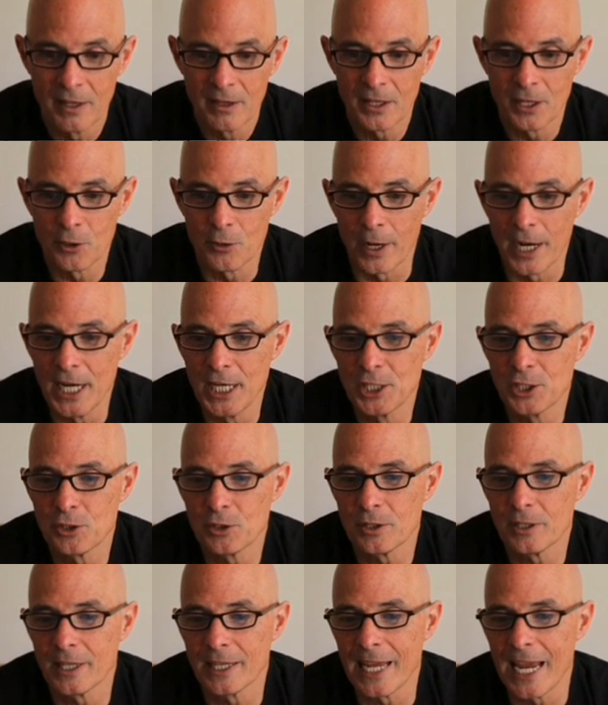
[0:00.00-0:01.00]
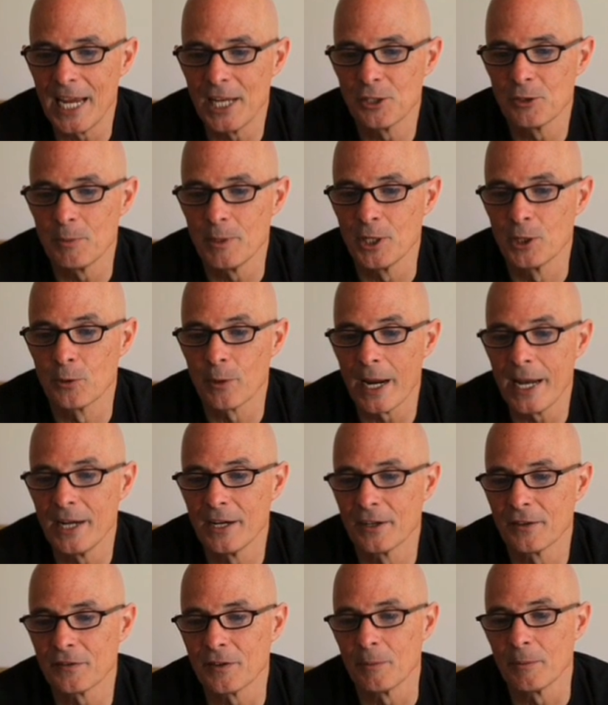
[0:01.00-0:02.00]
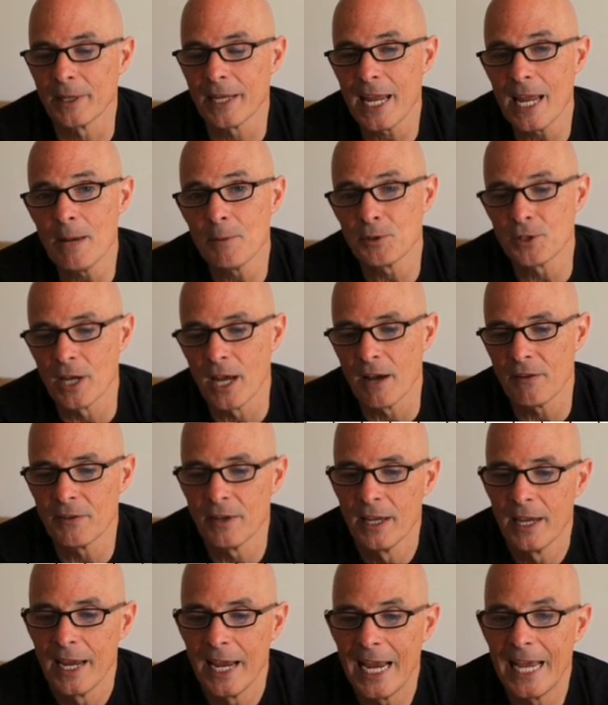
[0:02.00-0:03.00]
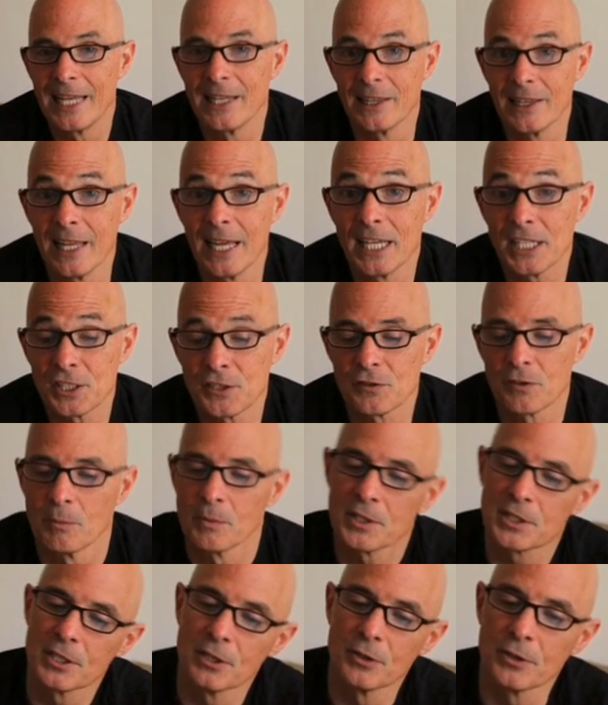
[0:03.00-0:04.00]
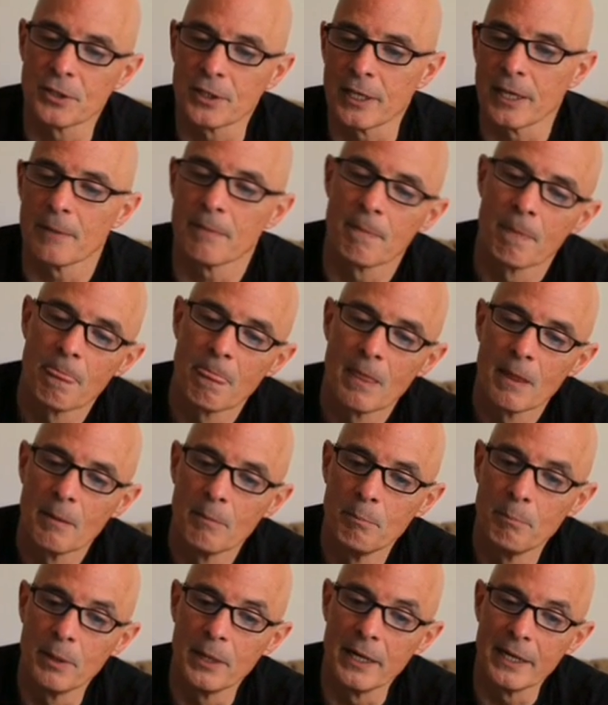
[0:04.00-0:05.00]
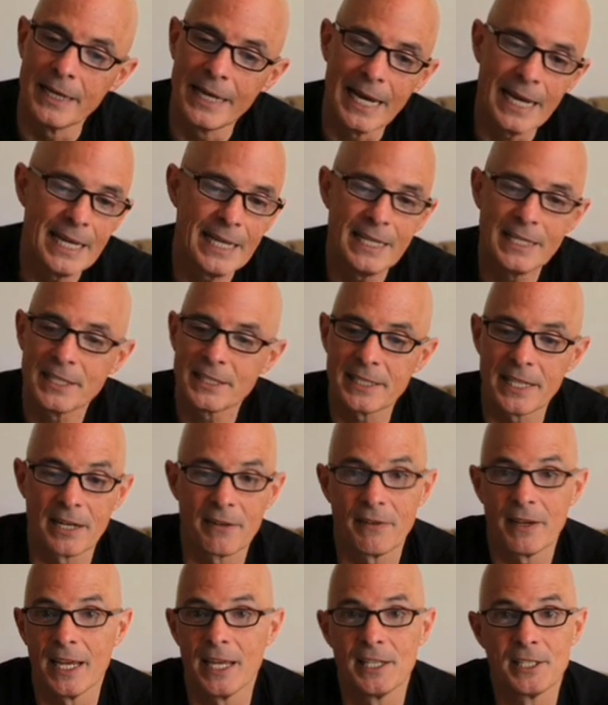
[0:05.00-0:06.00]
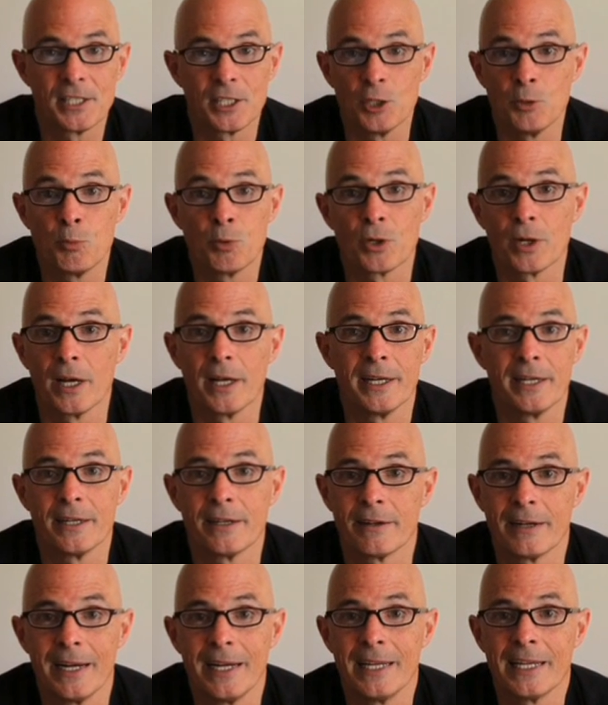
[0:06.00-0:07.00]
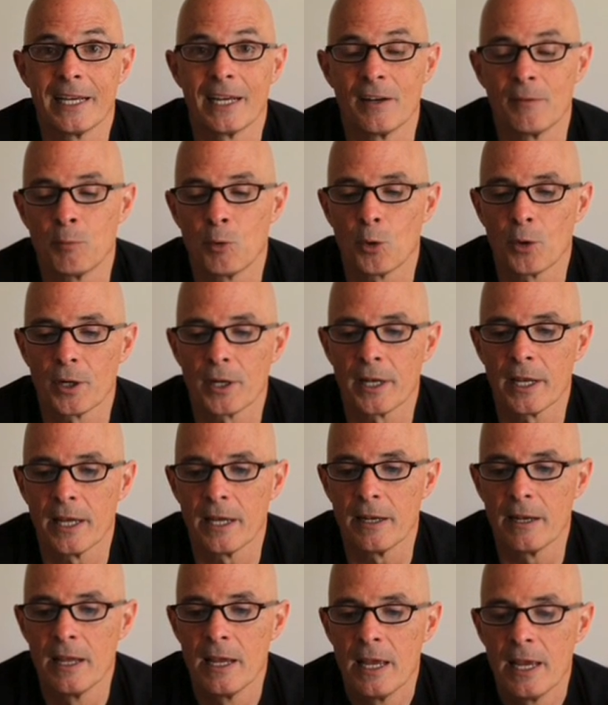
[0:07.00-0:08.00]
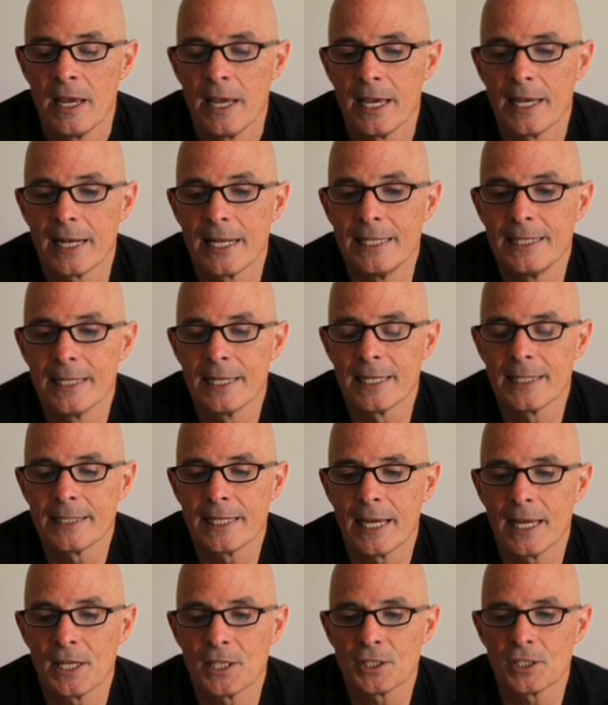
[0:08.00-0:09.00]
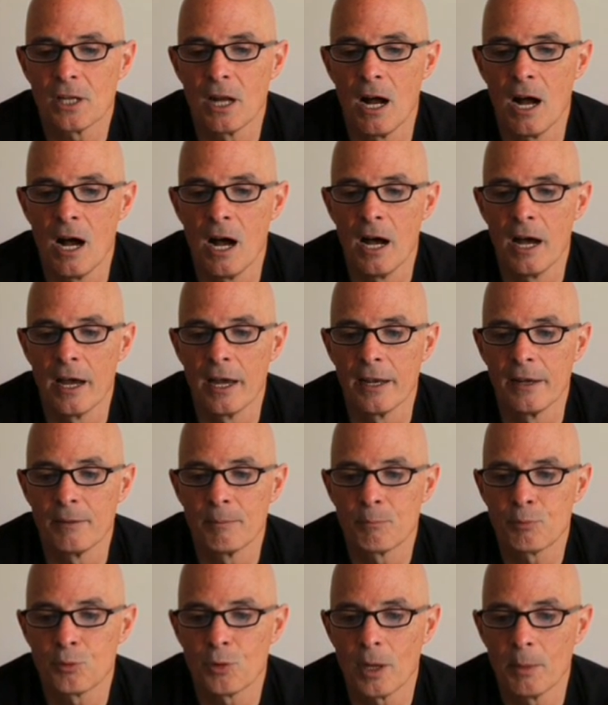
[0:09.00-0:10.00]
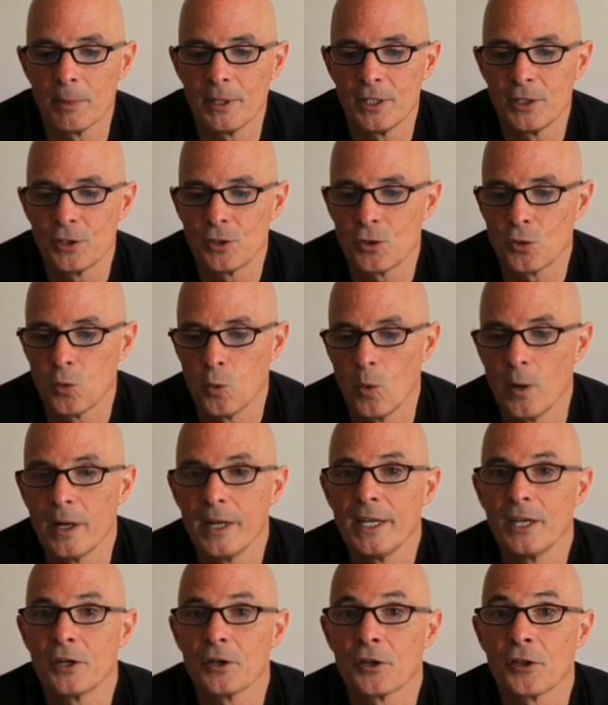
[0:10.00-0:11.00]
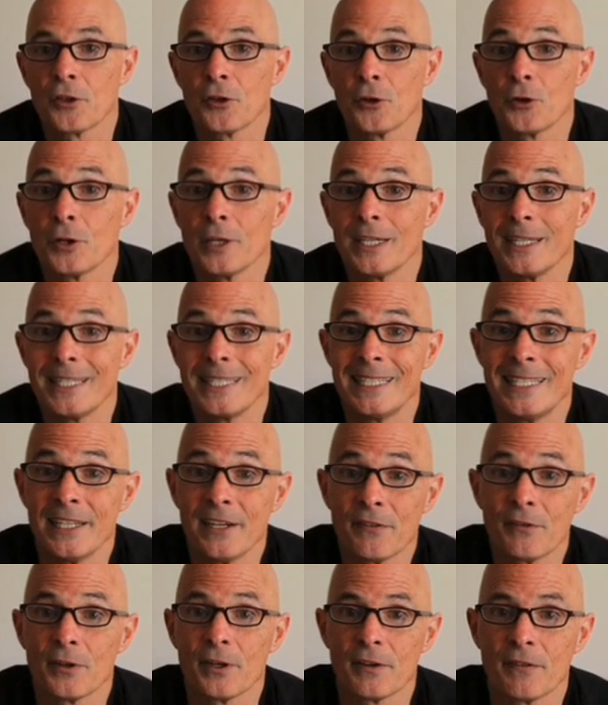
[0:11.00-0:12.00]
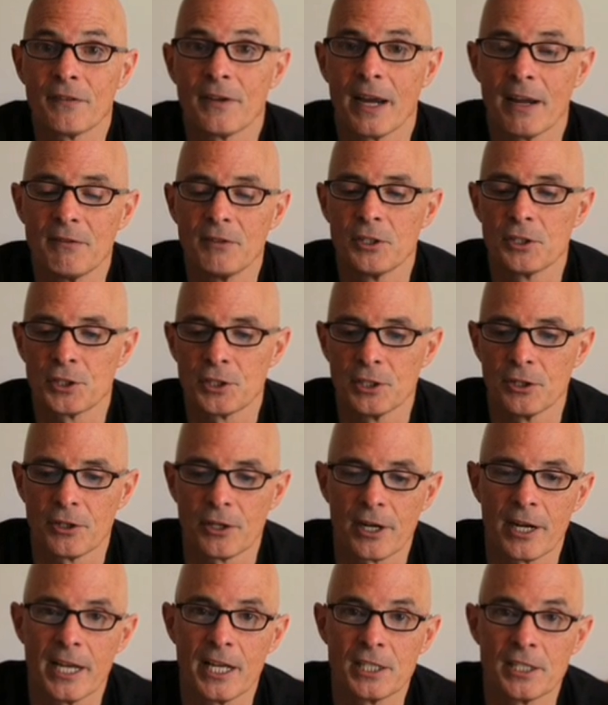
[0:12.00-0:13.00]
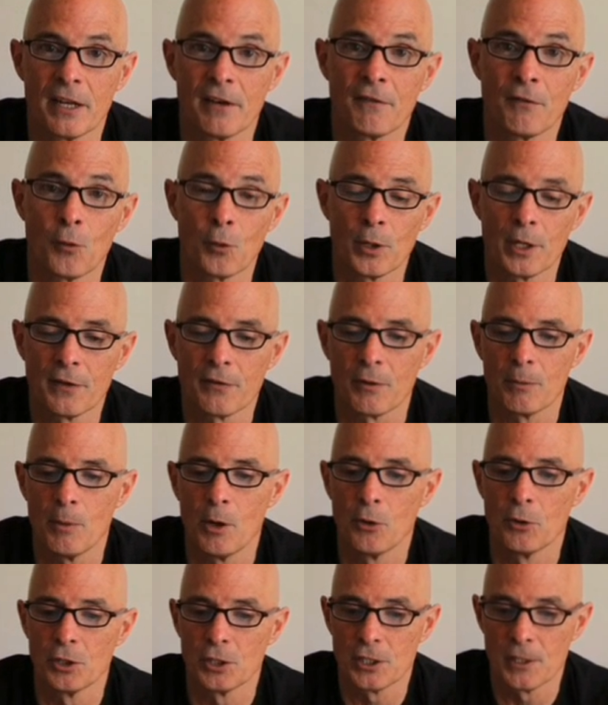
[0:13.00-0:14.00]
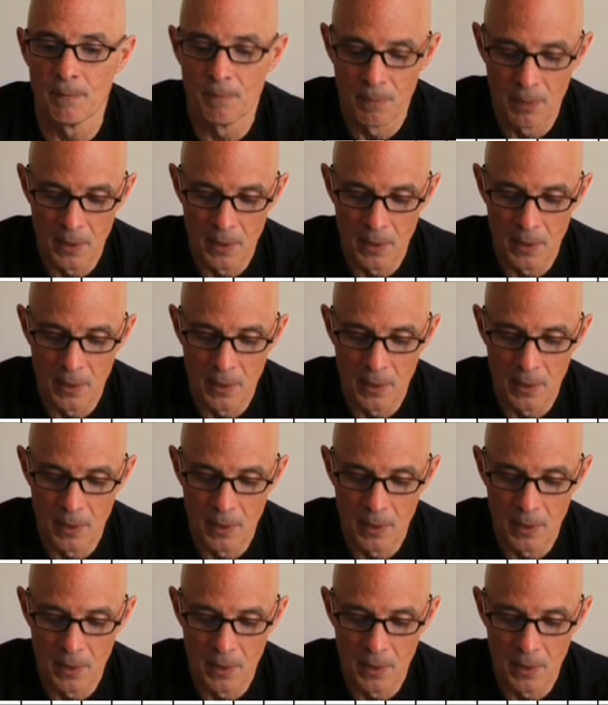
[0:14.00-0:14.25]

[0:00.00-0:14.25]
the, grains, the gains would be greater from the camshaft and less from the cylinder head but any set of heads that you put on here, any kind of ported head. And I did a test on probably 20 or 30 different 5 liter cylinder heads on four different motors